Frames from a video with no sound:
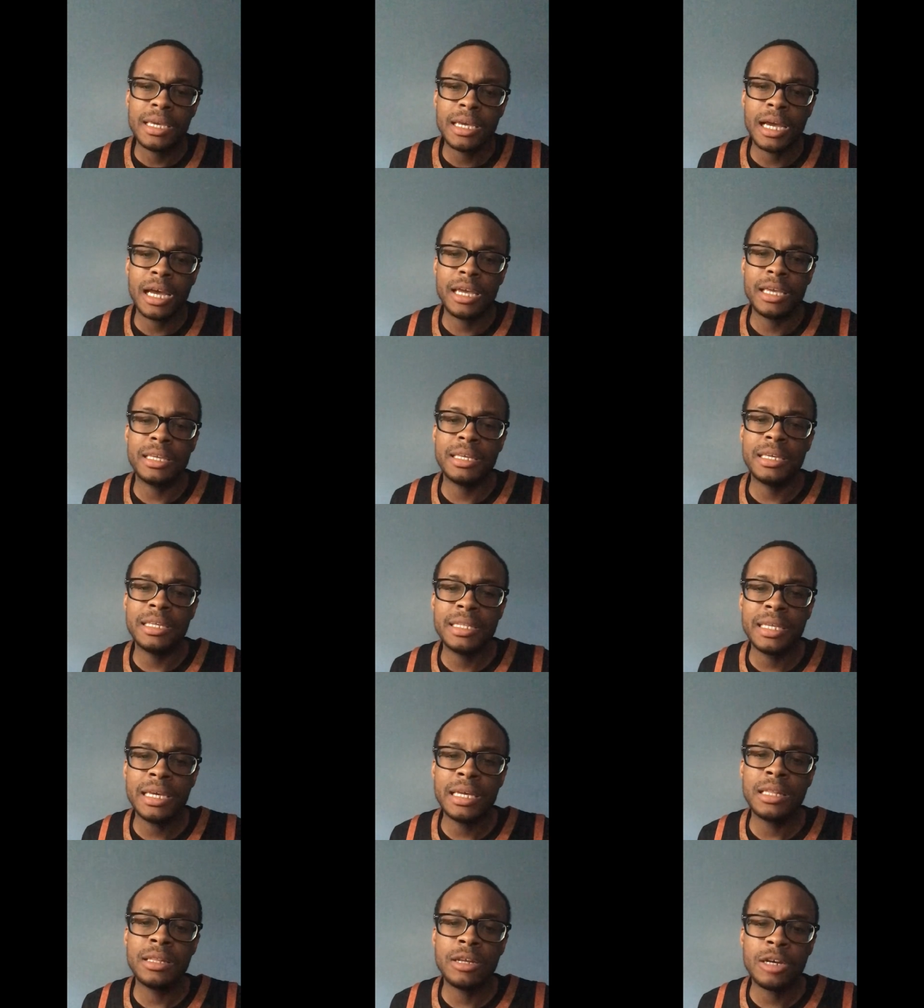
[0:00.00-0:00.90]
He
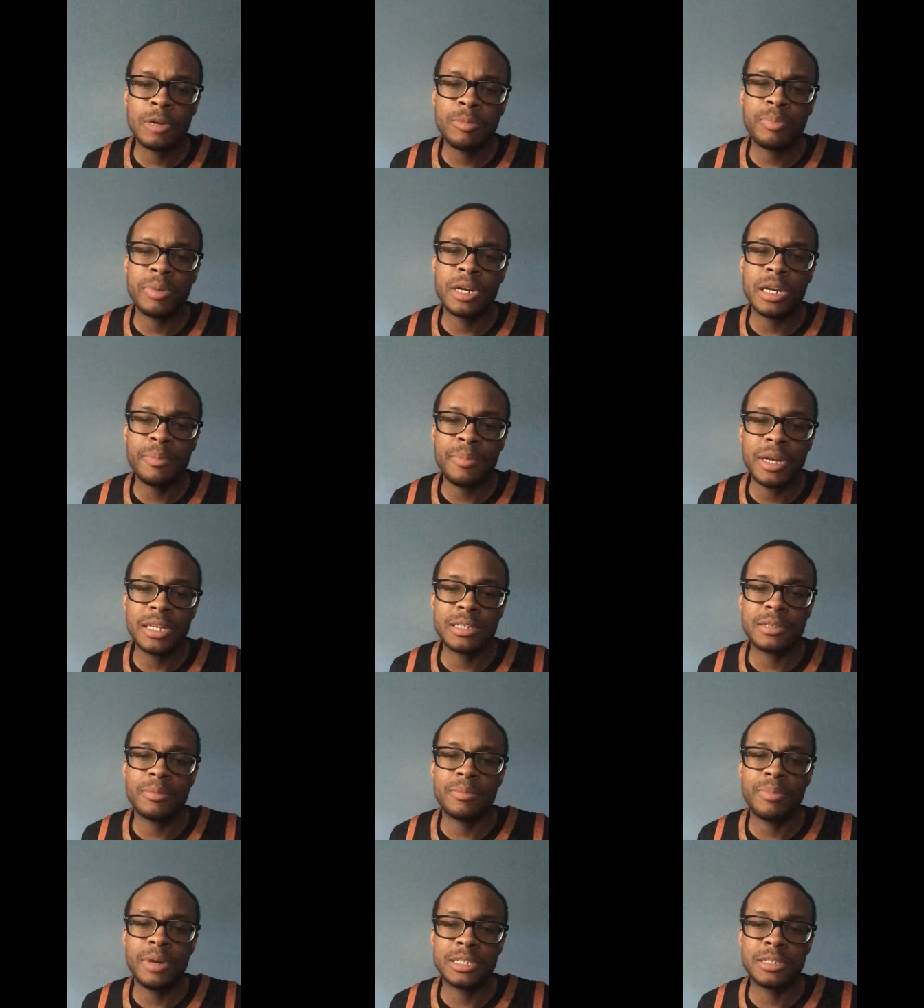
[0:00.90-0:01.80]
did look pretty
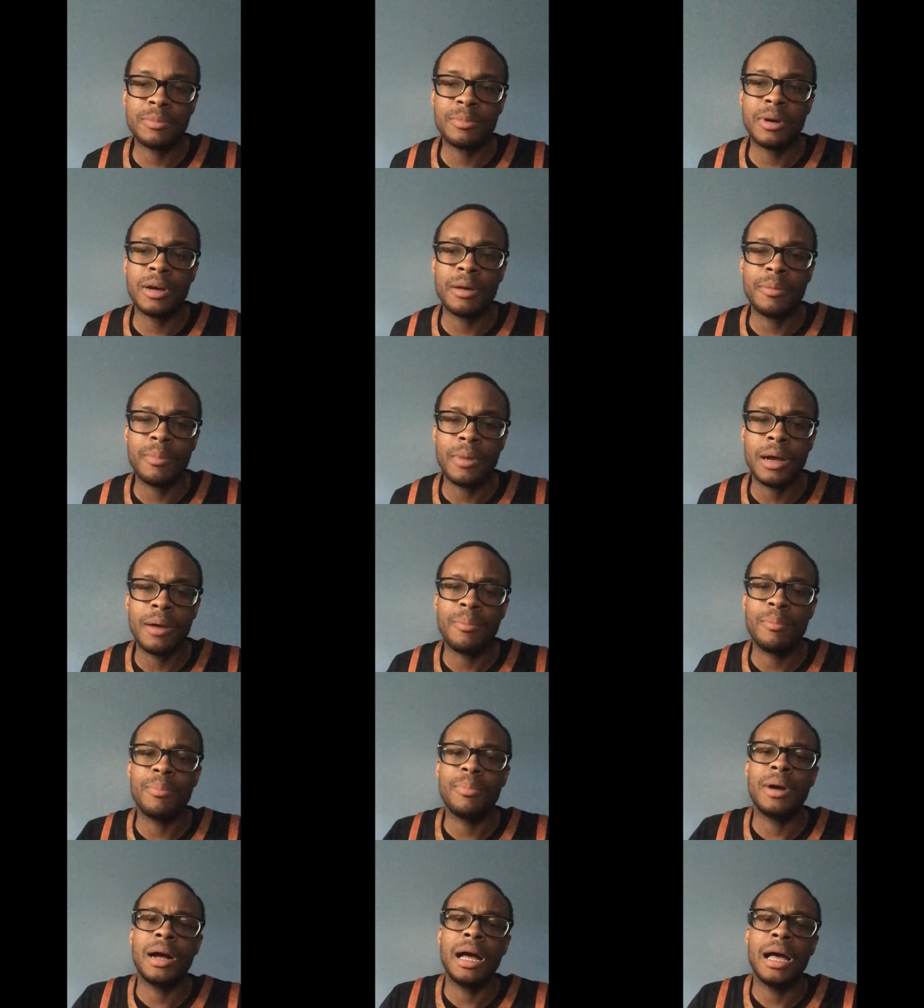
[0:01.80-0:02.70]
impressive, but
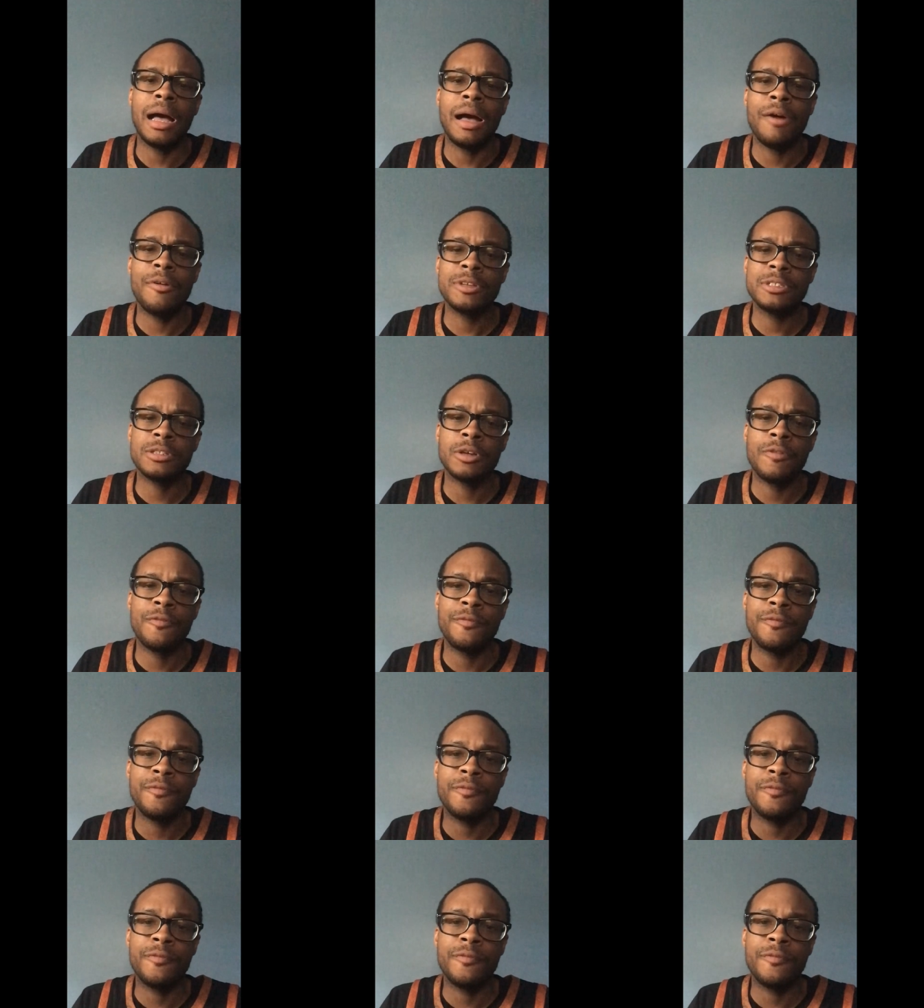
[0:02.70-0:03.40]
I'm still